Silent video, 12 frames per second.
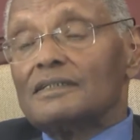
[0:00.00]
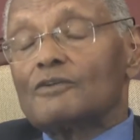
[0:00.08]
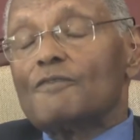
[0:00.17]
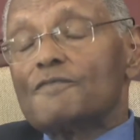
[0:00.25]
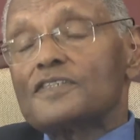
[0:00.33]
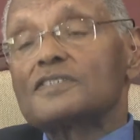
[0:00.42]

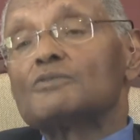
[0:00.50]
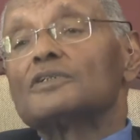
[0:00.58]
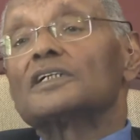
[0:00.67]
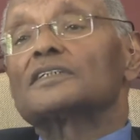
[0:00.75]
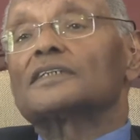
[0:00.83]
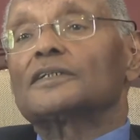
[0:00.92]
convince the
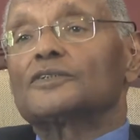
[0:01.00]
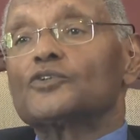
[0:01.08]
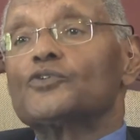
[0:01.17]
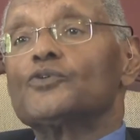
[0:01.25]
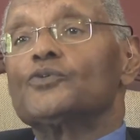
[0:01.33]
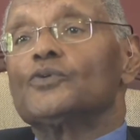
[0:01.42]
world that
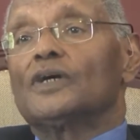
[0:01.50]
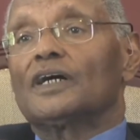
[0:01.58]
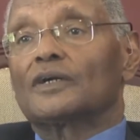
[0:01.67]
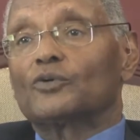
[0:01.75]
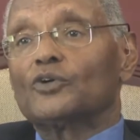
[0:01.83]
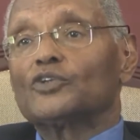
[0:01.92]
you
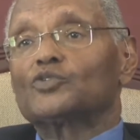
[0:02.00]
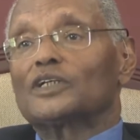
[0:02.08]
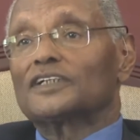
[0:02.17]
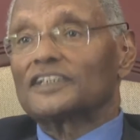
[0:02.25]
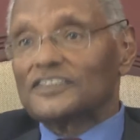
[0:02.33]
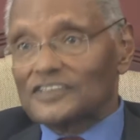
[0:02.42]
are going to
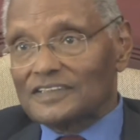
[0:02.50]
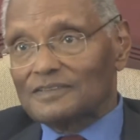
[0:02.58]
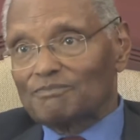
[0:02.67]
address it.